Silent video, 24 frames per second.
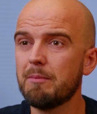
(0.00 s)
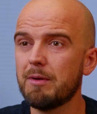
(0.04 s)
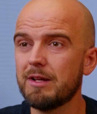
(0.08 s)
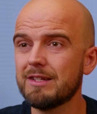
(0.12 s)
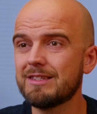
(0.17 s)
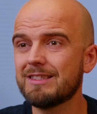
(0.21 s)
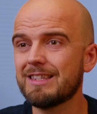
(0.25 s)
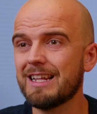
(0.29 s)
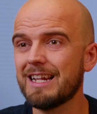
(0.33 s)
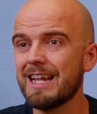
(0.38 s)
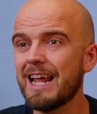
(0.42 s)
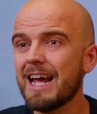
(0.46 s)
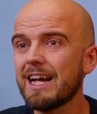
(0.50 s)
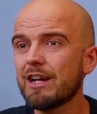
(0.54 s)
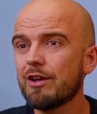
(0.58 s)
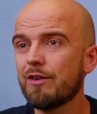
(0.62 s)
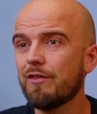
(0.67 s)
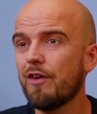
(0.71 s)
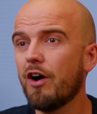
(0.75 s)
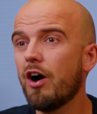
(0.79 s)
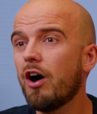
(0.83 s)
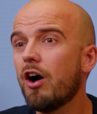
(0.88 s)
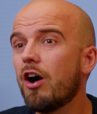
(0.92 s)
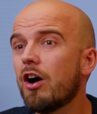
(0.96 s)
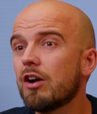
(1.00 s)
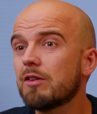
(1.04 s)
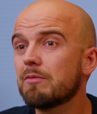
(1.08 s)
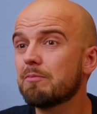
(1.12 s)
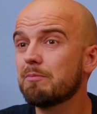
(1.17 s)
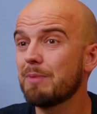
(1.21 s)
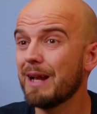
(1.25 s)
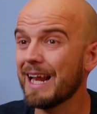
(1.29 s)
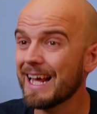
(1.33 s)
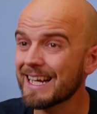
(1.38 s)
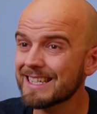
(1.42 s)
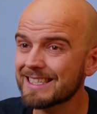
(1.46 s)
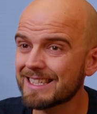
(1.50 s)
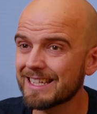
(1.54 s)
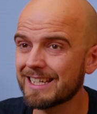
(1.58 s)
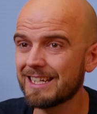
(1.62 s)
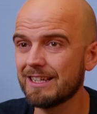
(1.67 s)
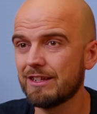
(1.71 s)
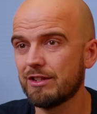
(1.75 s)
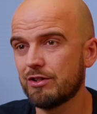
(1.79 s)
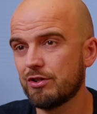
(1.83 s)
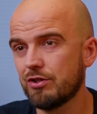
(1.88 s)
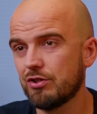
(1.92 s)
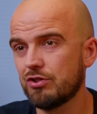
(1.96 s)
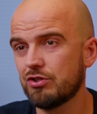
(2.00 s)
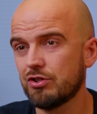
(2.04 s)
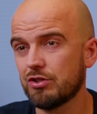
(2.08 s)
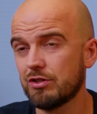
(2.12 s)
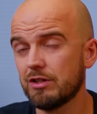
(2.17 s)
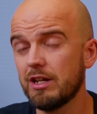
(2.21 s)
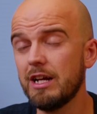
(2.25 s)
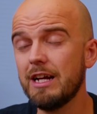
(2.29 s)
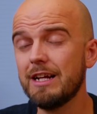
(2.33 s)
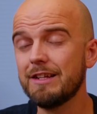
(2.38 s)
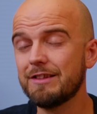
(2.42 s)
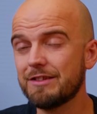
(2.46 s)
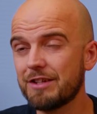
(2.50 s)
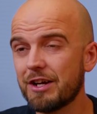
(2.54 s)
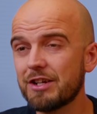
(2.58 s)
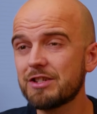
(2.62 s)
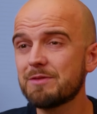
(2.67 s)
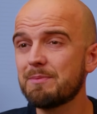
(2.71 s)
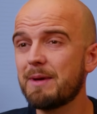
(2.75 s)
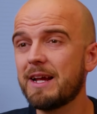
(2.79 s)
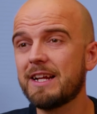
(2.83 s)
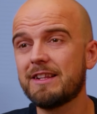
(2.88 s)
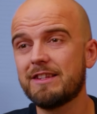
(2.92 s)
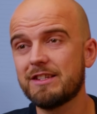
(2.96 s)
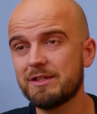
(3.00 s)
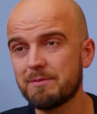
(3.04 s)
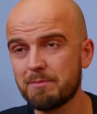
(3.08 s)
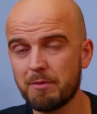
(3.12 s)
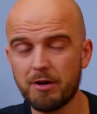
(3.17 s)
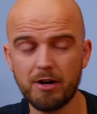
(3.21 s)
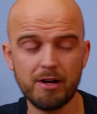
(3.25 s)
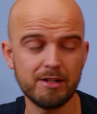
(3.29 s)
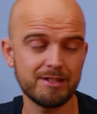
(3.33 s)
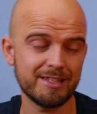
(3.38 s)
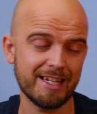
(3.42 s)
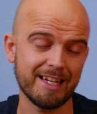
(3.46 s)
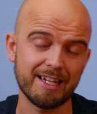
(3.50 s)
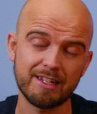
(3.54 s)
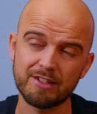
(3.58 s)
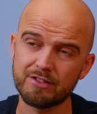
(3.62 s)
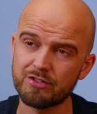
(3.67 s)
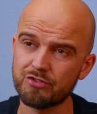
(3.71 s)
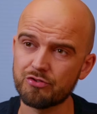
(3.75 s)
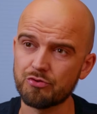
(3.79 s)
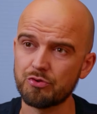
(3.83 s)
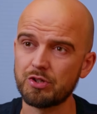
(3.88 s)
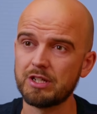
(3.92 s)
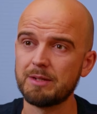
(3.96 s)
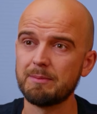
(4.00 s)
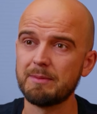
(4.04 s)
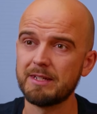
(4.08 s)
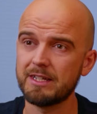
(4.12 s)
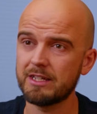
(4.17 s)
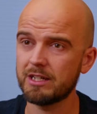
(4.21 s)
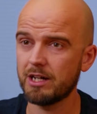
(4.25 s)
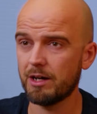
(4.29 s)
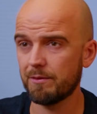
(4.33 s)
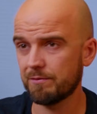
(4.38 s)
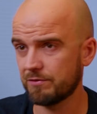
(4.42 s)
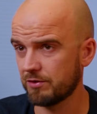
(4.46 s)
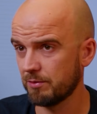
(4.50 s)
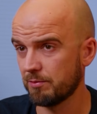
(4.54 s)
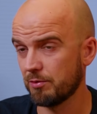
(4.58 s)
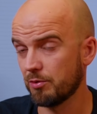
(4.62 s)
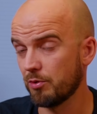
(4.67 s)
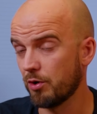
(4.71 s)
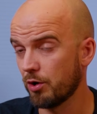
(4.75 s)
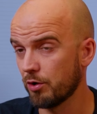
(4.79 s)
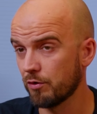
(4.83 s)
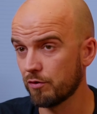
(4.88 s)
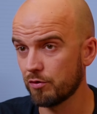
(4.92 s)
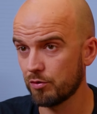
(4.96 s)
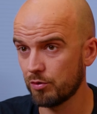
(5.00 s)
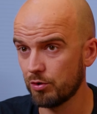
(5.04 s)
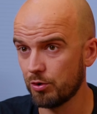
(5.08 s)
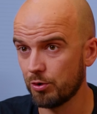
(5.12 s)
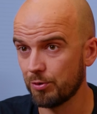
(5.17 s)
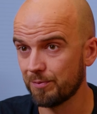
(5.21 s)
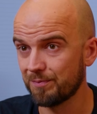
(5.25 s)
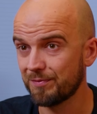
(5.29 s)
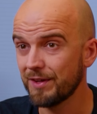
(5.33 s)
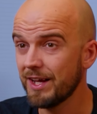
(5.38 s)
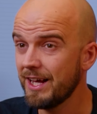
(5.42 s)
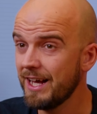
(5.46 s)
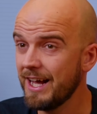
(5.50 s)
plus the lack of hard plastic in the cushion, does make this mask extremely comfortable overall.